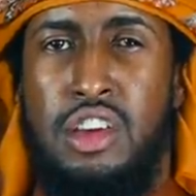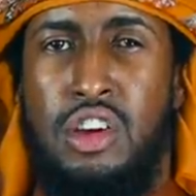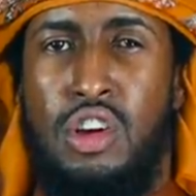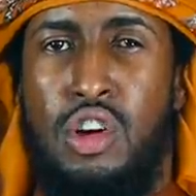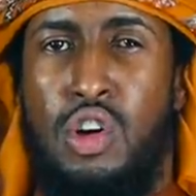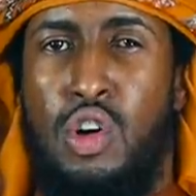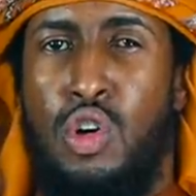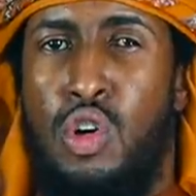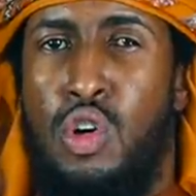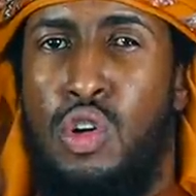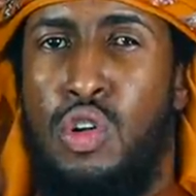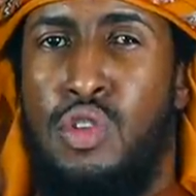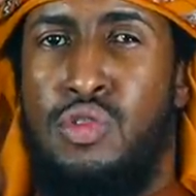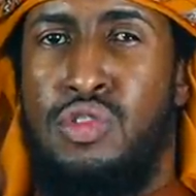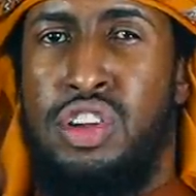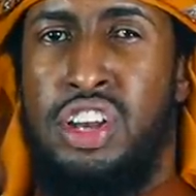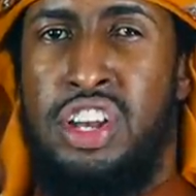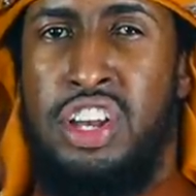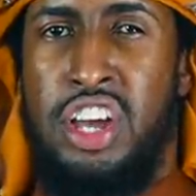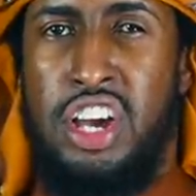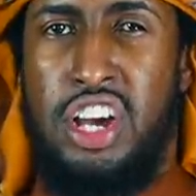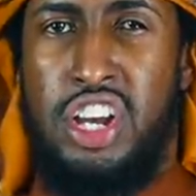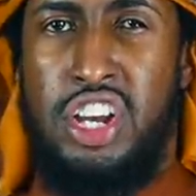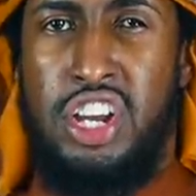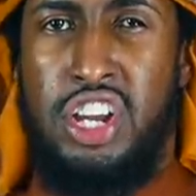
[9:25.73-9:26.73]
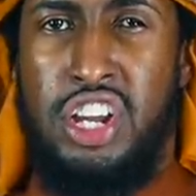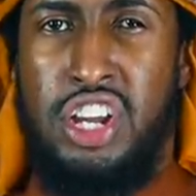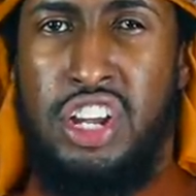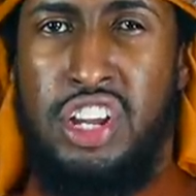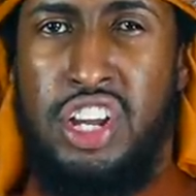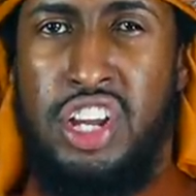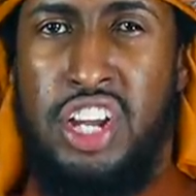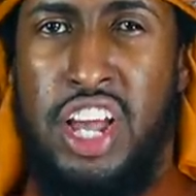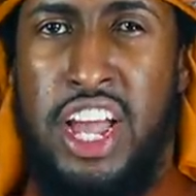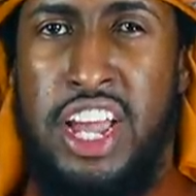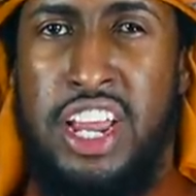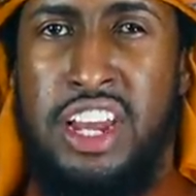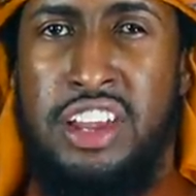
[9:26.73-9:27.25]
or reduction in
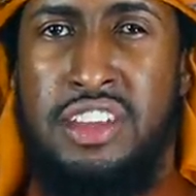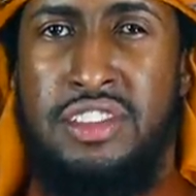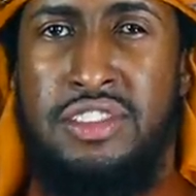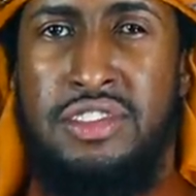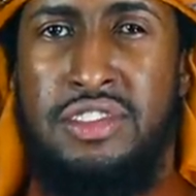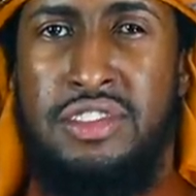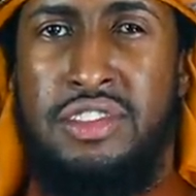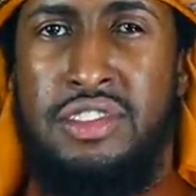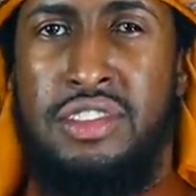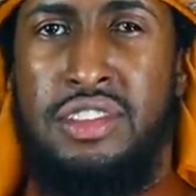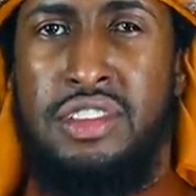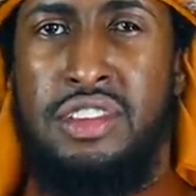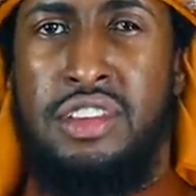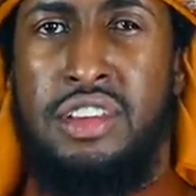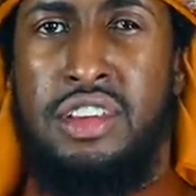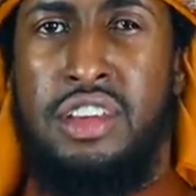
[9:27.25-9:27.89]
shyness,